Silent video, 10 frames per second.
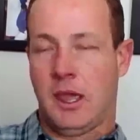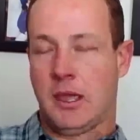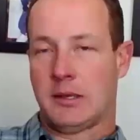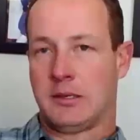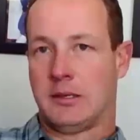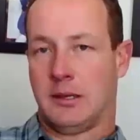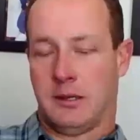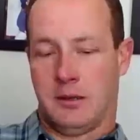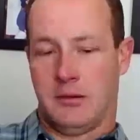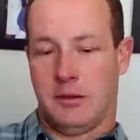And
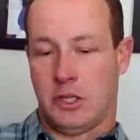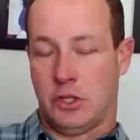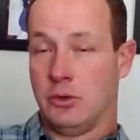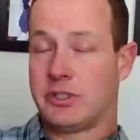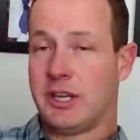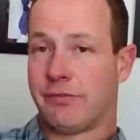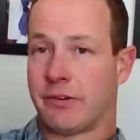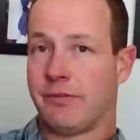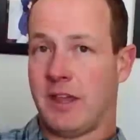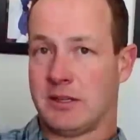use
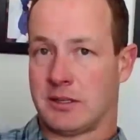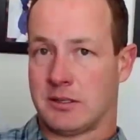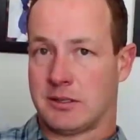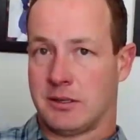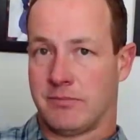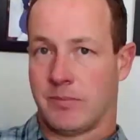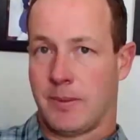different phases.